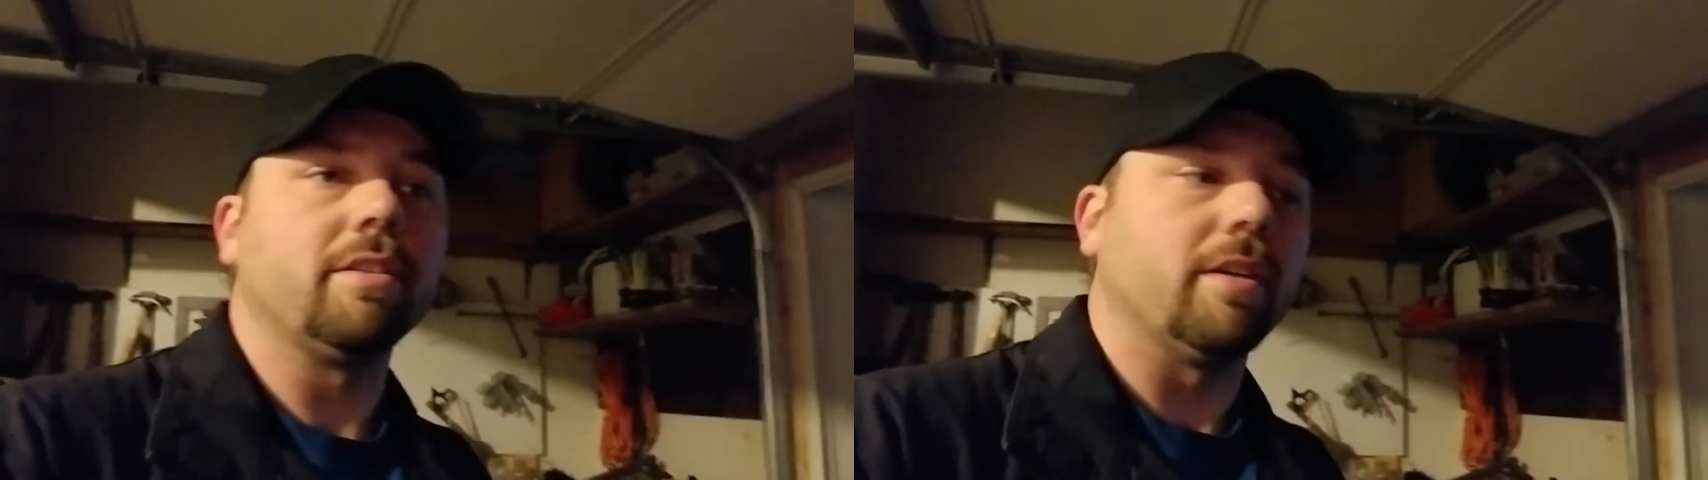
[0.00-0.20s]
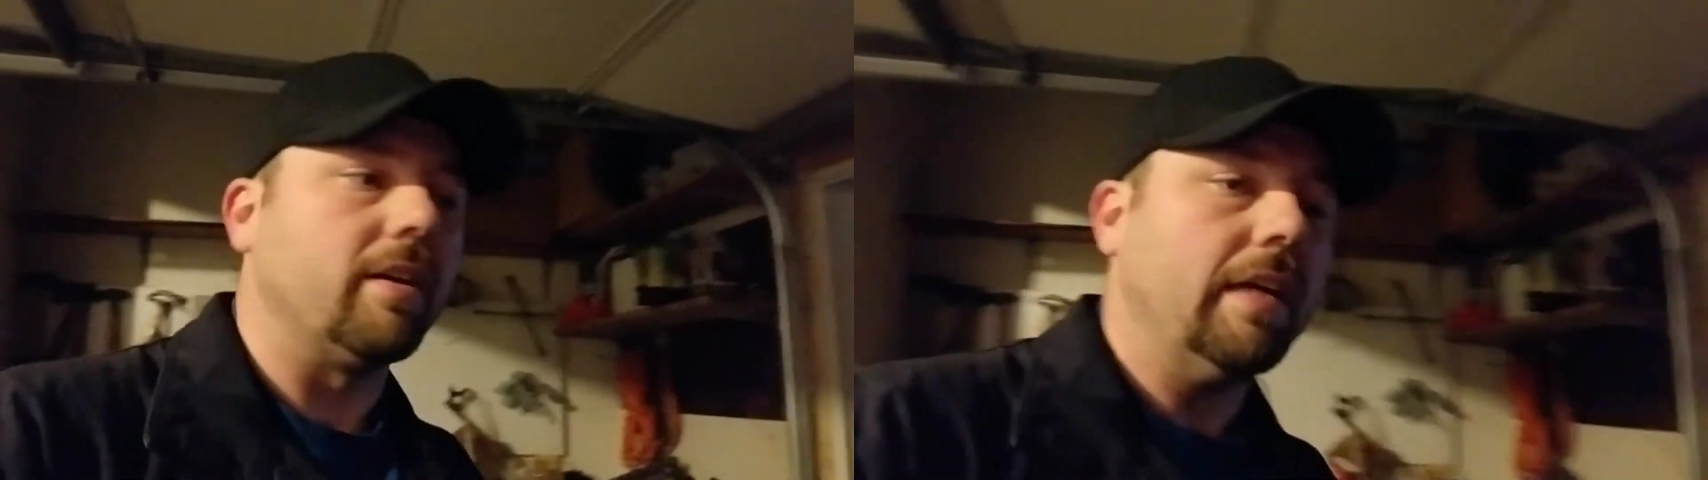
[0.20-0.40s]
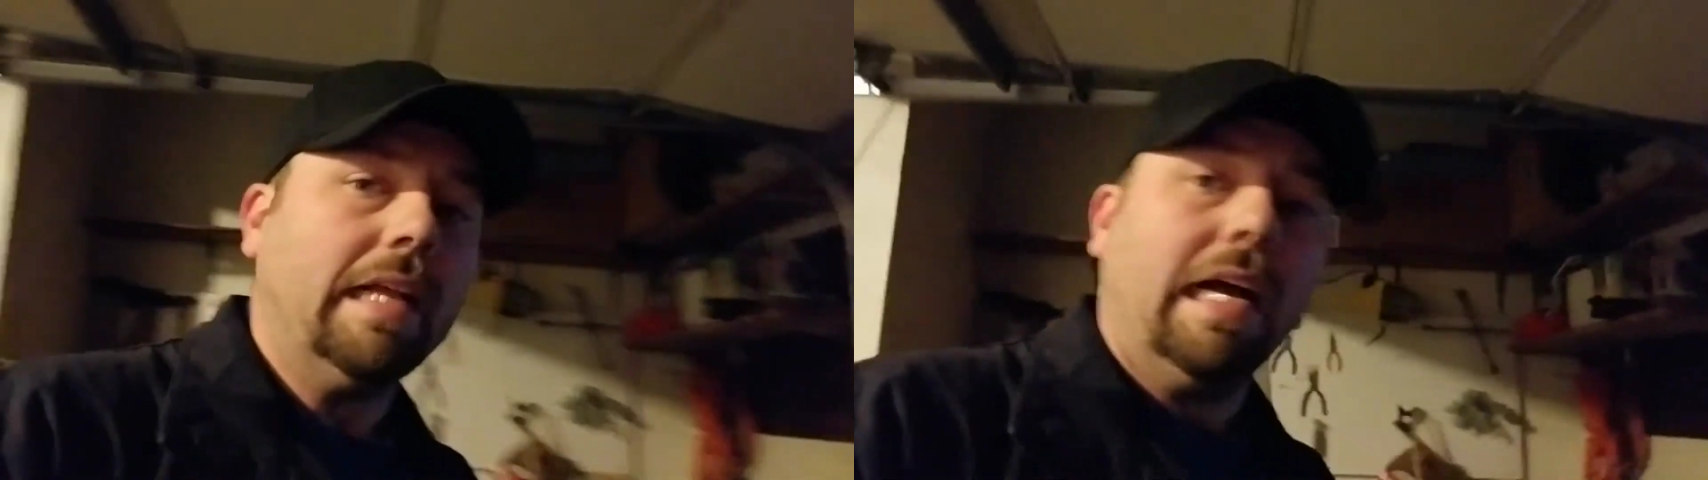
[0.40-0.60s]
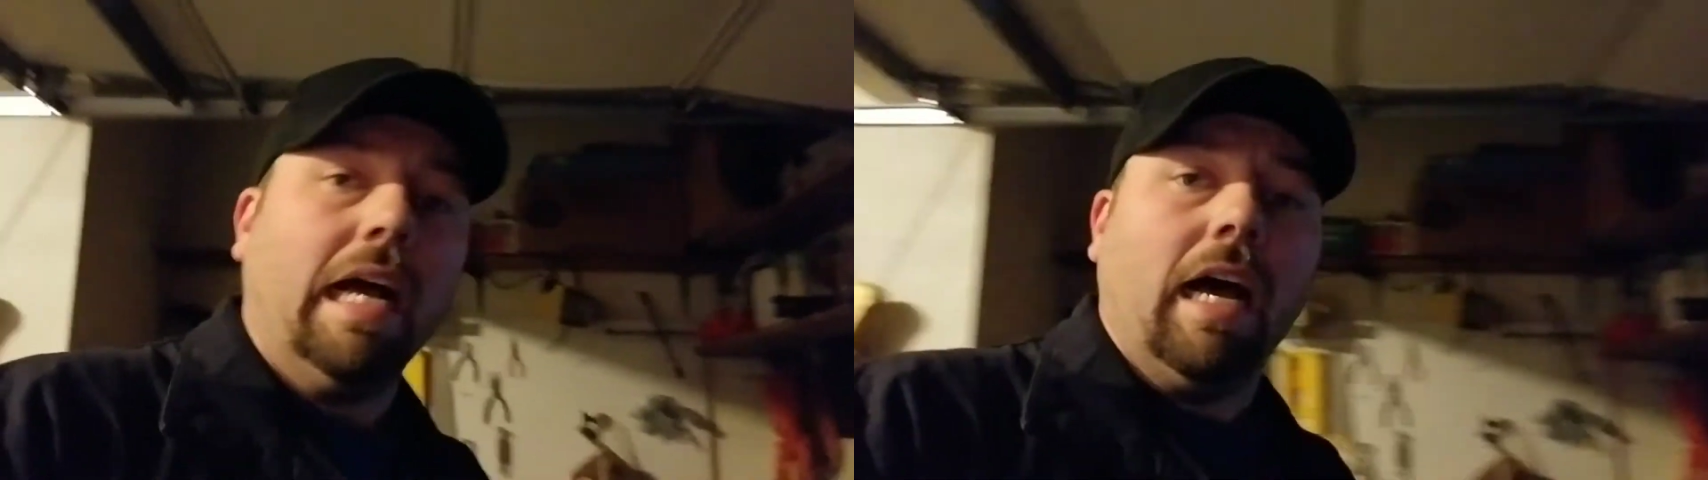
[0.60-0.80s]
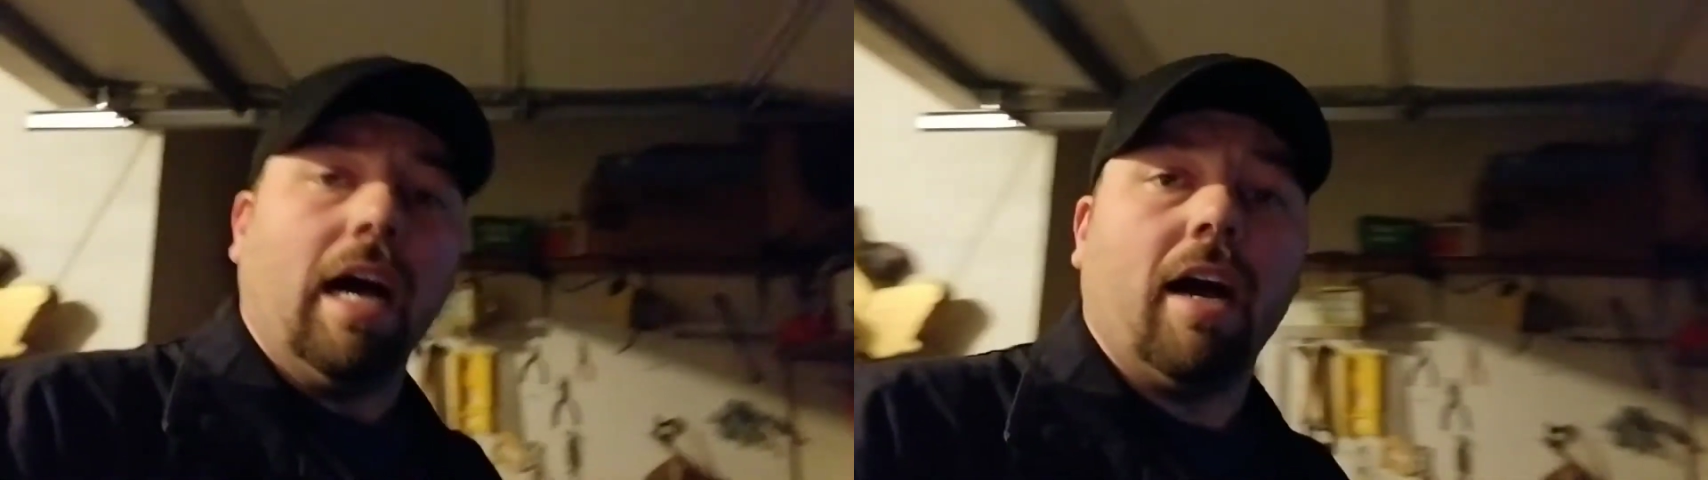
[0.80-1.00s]
So
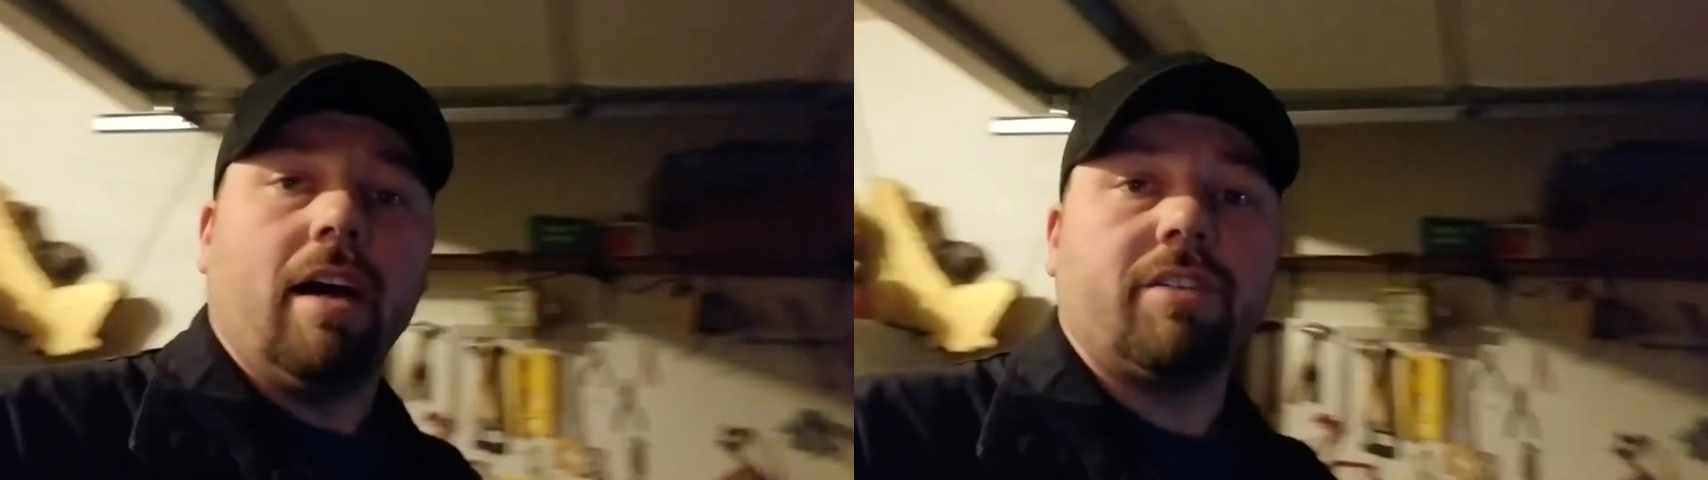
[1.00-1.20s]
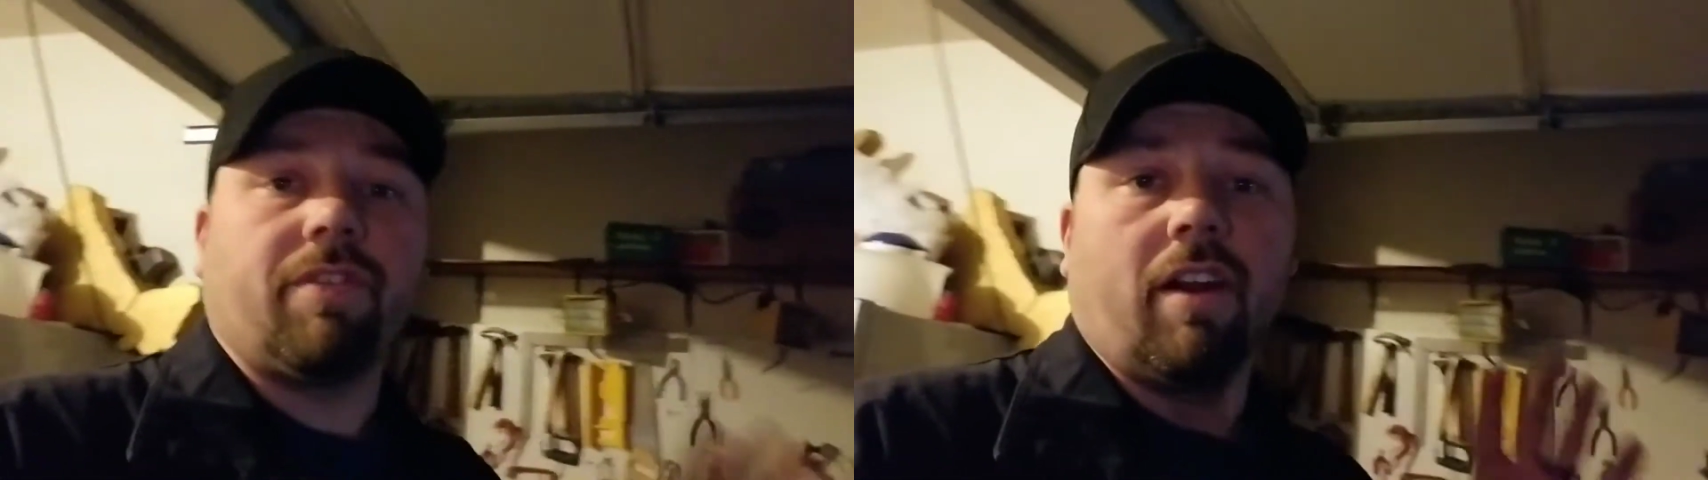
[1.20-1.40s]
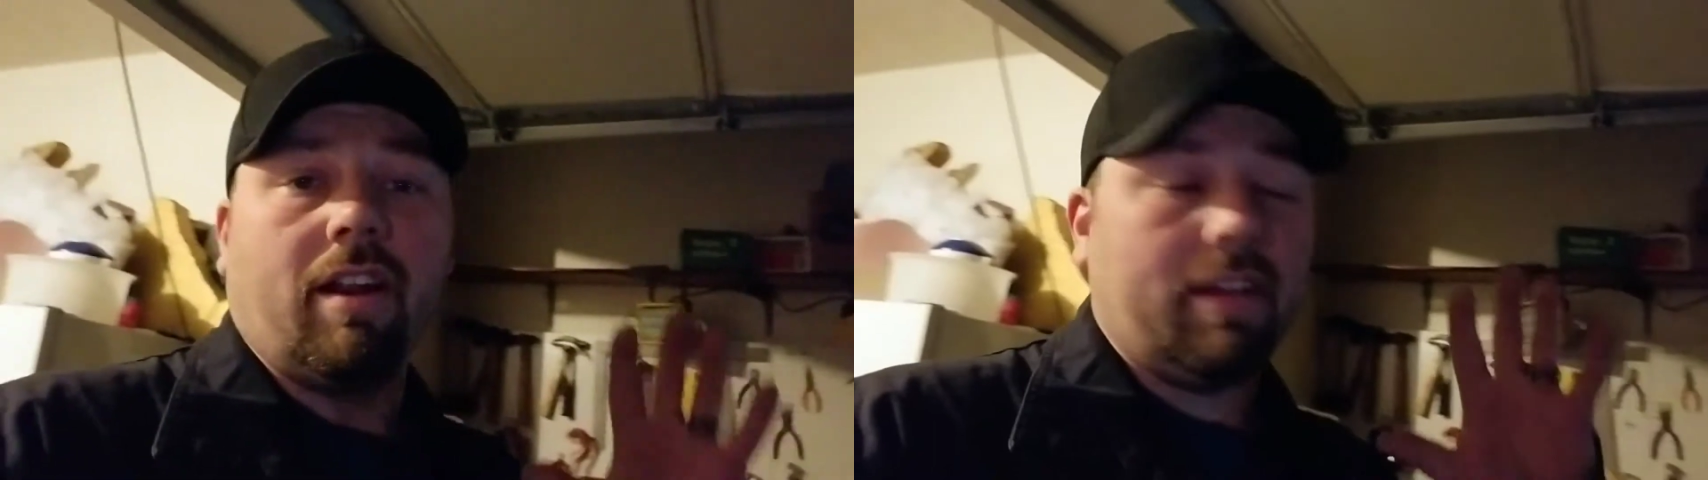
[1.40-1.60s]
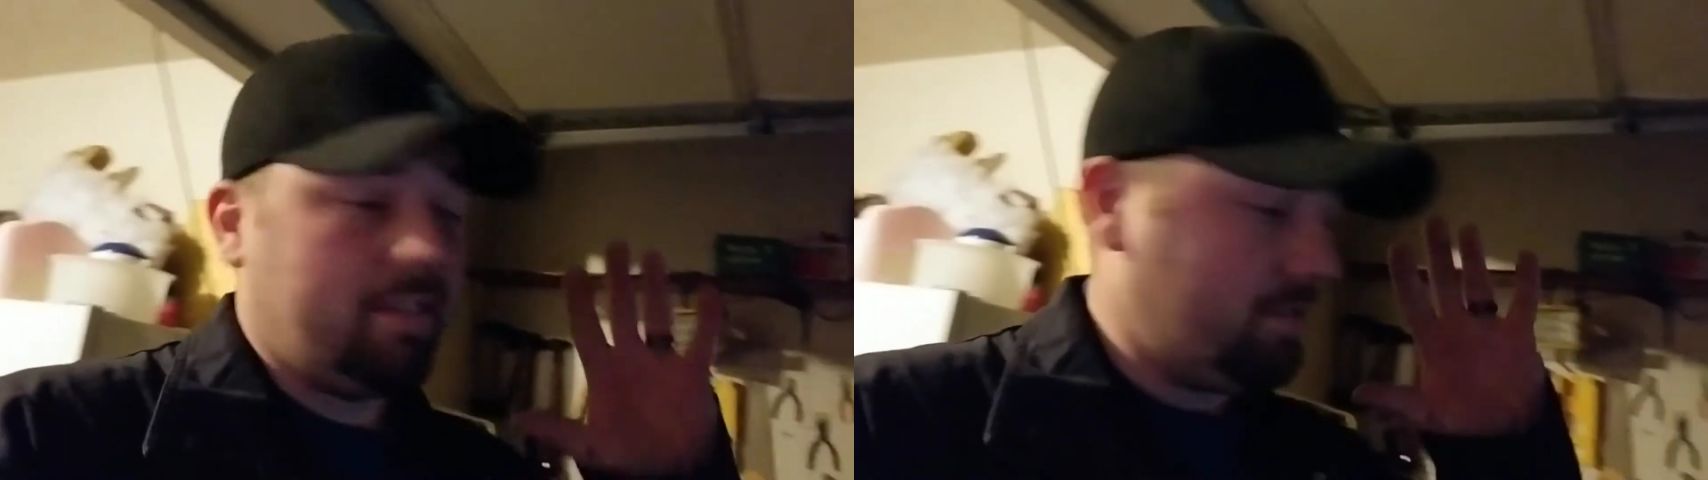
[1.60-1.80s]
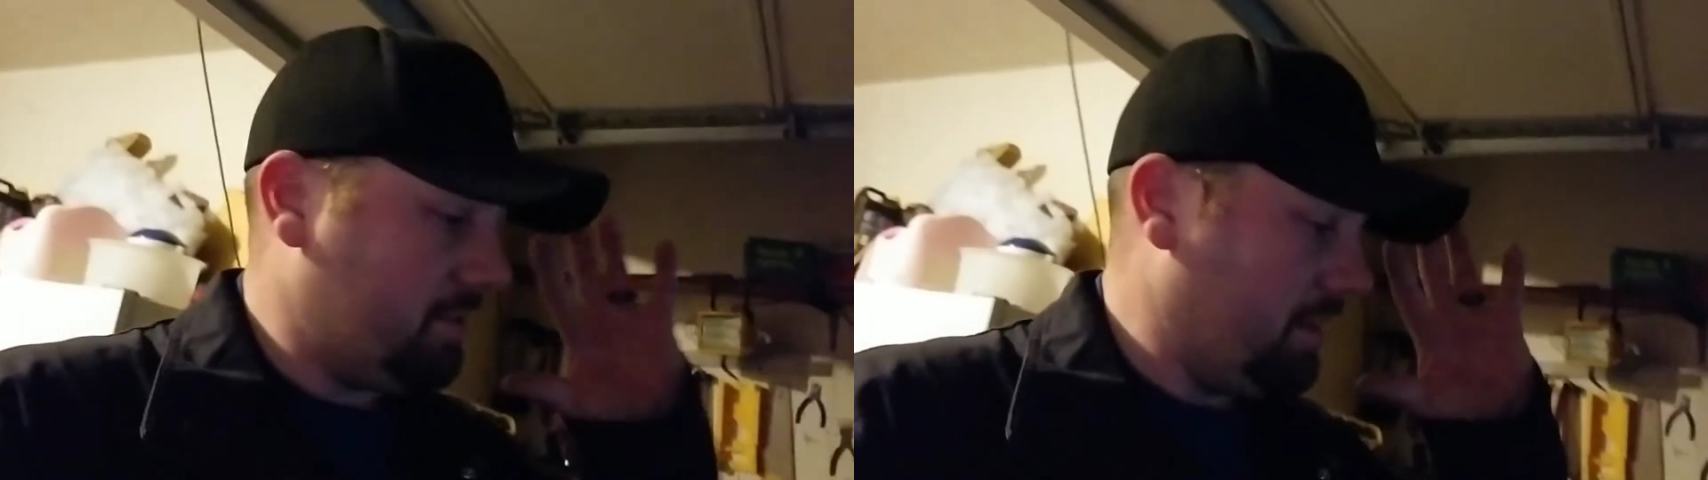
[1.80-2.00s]
uh, as far as